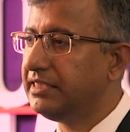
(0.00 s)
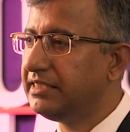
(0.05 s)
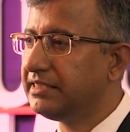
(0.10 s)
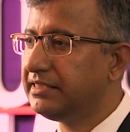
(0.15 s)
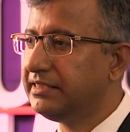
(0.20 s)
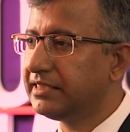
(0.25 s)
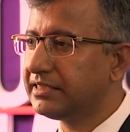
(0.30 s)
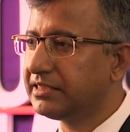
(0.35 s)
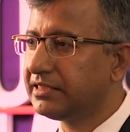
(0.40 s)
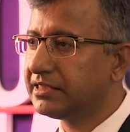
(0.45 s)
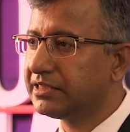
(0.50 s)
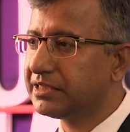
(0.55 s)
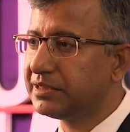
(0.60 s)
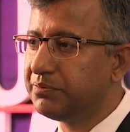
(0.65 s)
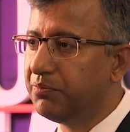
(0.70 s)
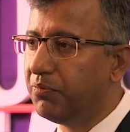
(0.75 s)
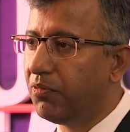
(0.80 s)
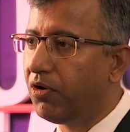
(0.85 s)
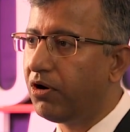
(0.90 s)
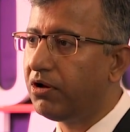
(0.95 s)
is just a
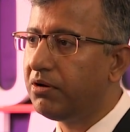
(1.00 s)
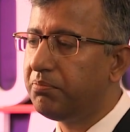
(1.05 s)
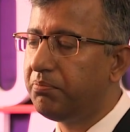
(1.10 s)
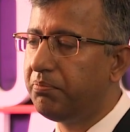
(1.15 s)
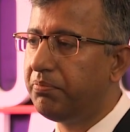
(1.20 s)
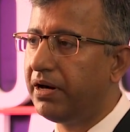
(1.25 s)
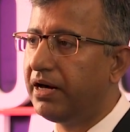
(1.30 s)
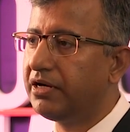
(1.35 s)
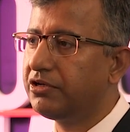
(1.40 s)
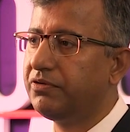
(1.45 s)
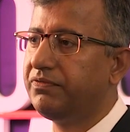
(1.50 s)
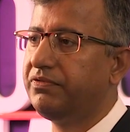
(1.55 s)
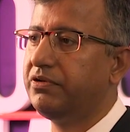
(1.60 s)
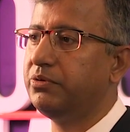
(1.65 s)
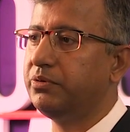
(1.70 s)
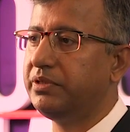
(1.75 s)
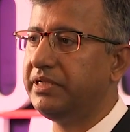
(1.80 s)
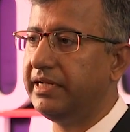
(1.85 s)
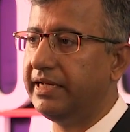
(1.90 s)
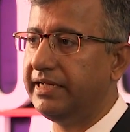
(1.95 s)
small part of a
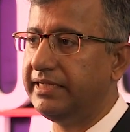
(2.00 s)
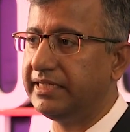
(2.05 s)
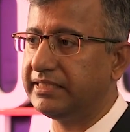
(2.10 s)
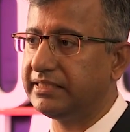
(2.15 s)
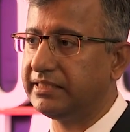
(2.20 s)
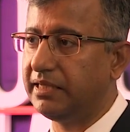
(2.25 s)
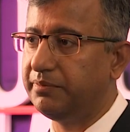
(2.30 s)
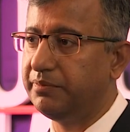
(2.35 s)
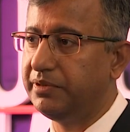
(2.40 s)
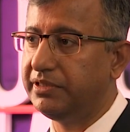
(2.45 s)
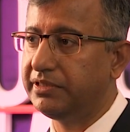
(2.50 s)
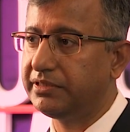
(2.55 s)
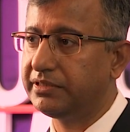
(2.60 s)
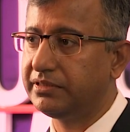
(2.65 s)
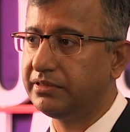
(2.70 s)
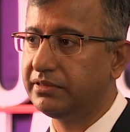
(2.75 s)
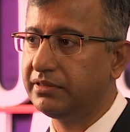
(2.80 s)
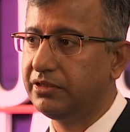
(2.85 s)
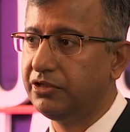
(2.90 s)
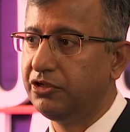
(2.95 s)
routine eye
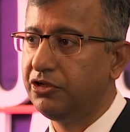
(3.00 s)
examination.